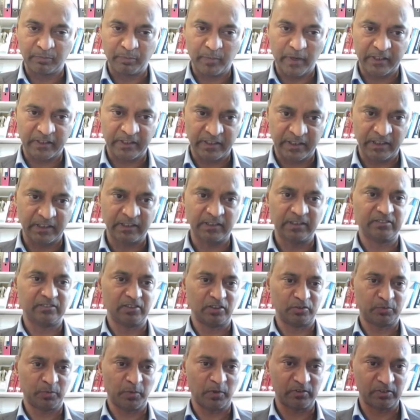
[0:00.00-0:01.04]
ivermectin
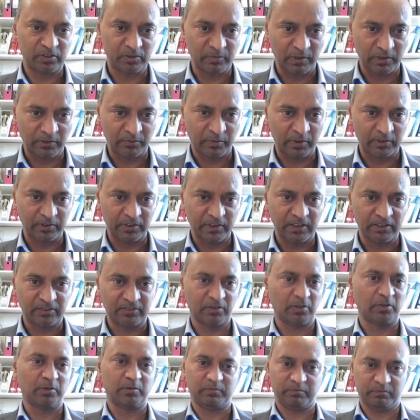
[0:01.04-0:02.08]
is responsible for
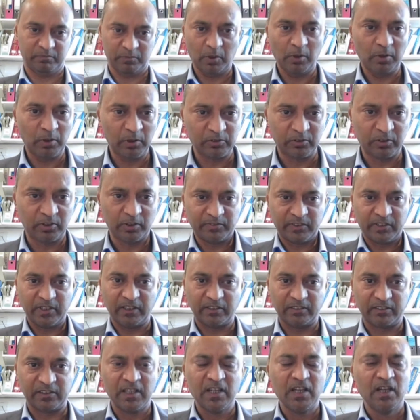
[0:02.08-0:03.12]
this, or all sort
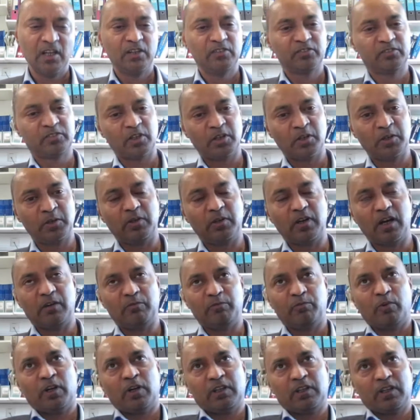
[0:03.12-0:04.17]
of things. So
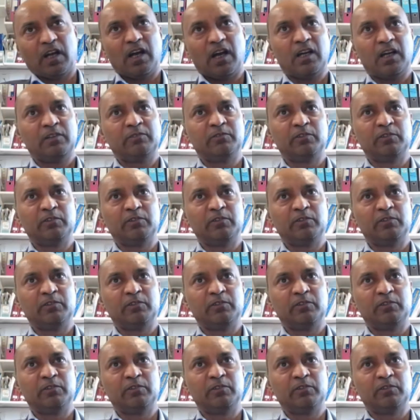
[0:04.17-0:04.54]
what